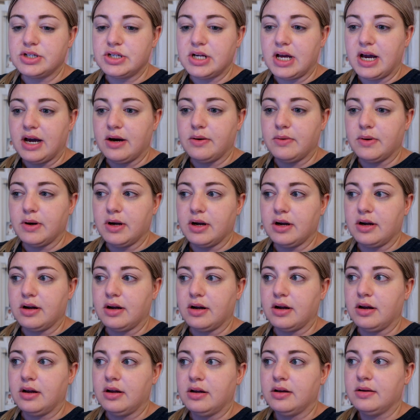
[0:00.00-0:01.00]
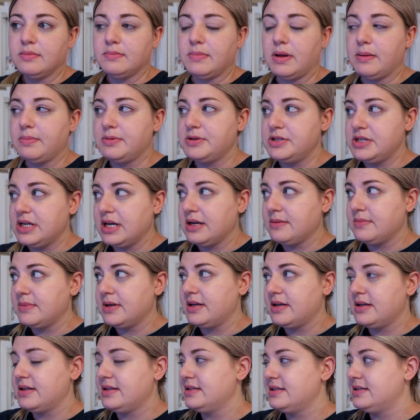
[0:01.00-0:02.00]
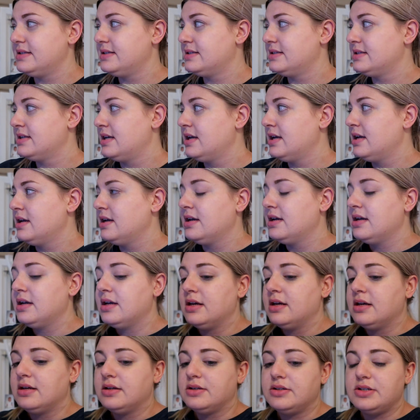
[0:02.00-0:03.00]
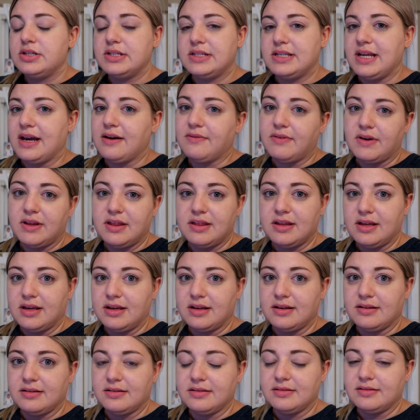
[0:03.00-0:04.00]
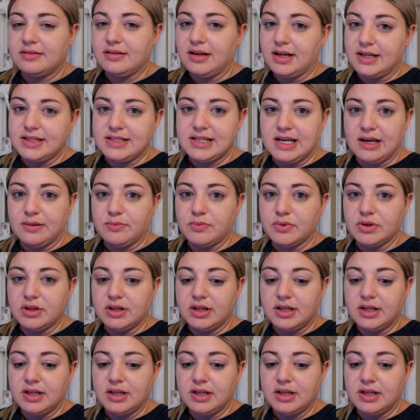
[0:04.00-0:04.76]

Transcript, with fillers: the shower, my pajamas, just everything nighttime